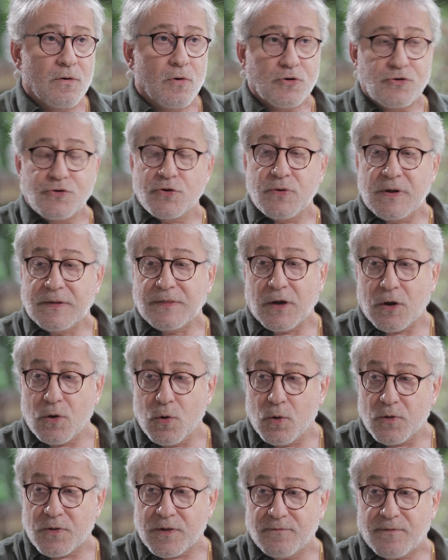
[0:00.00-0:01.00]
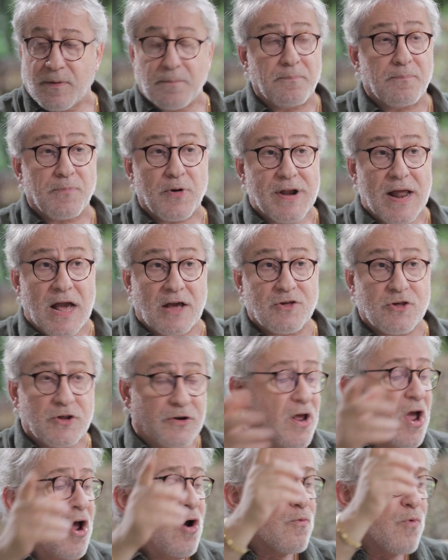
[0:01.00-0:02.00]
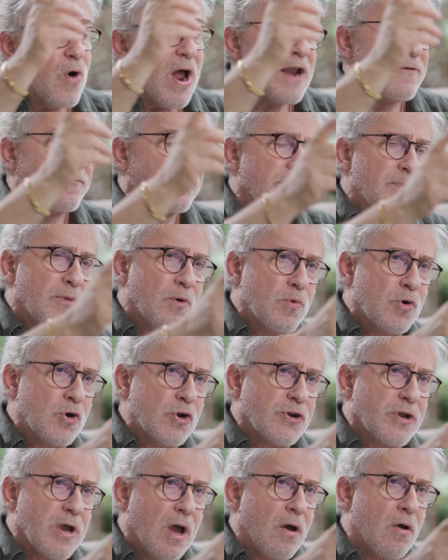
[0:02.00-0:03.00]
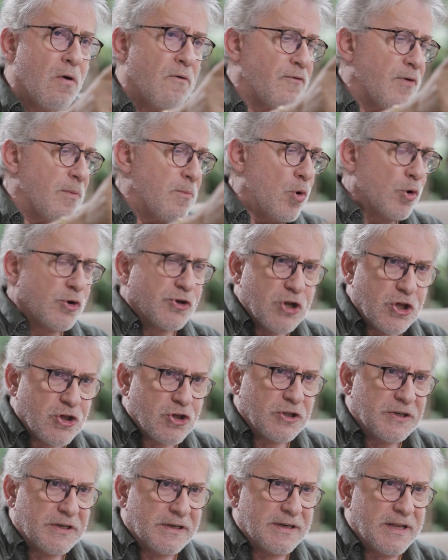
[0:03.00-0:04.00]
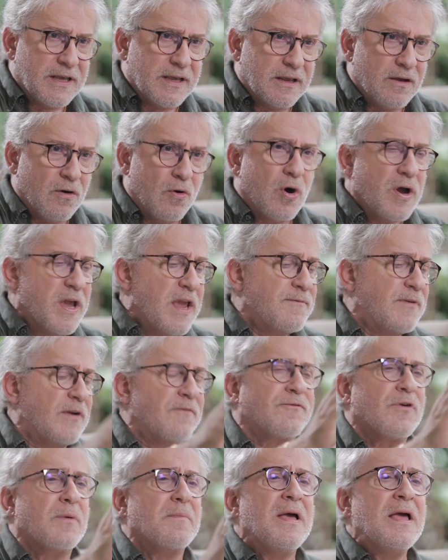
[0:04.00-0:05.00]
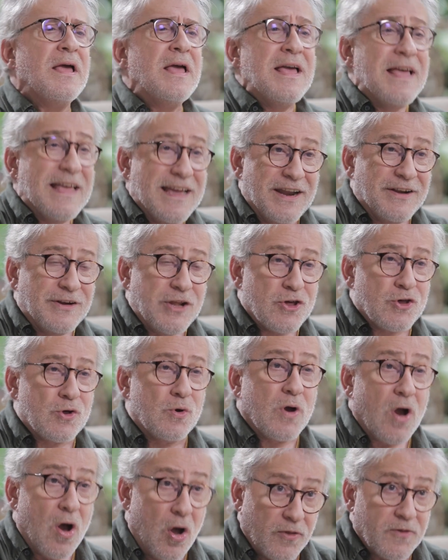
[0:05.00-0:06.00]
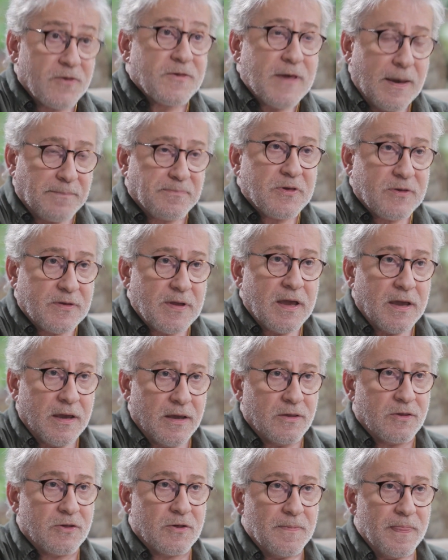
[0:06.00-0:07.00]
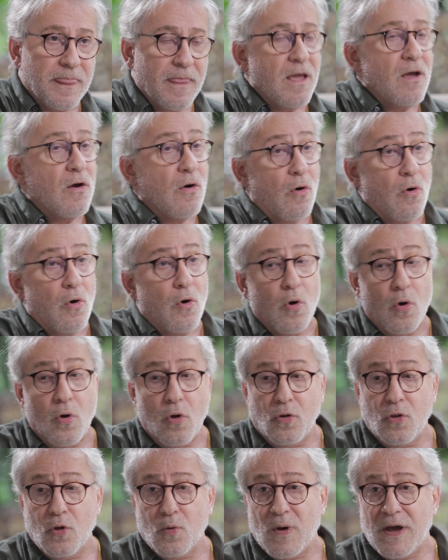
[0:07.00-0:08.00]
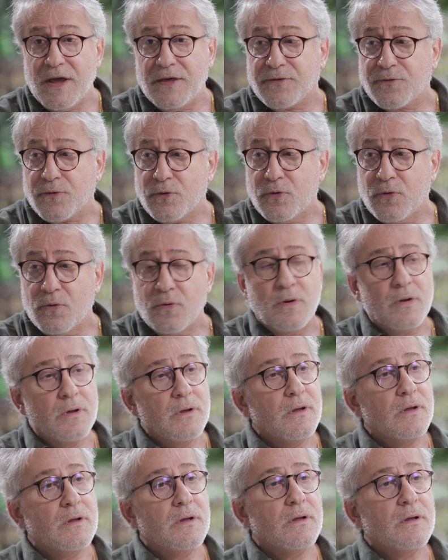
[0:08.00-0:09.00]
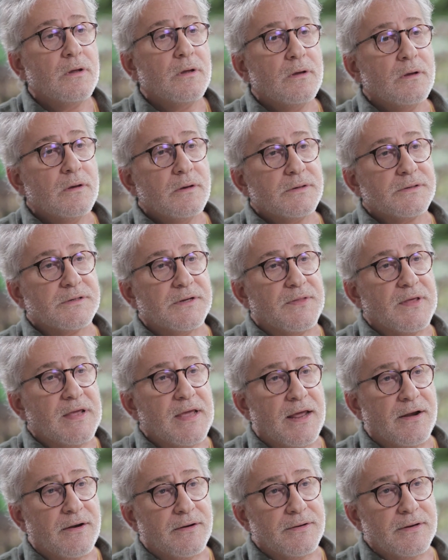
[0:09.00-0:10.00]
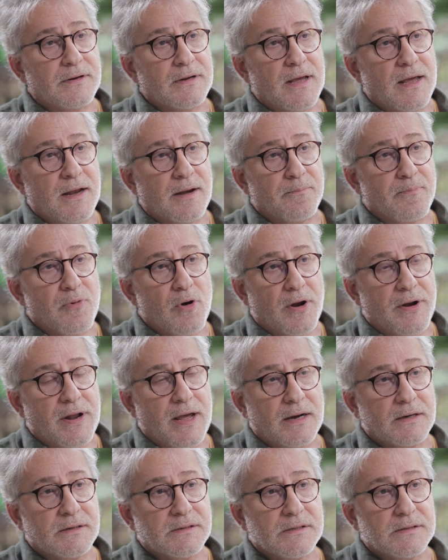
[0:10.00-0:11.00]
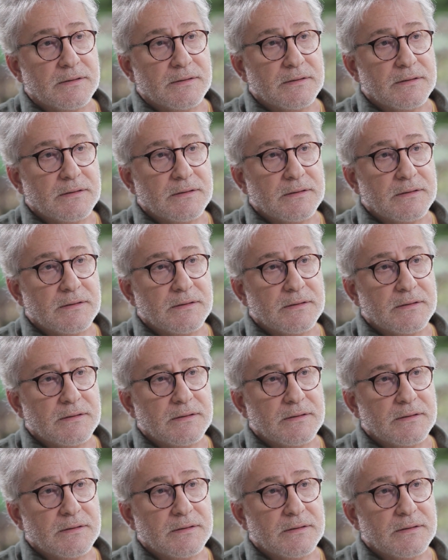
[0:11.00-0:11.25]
or during the course of a production, right from the word go, from auditioning or even from initial concept stage, all the way through to the end product.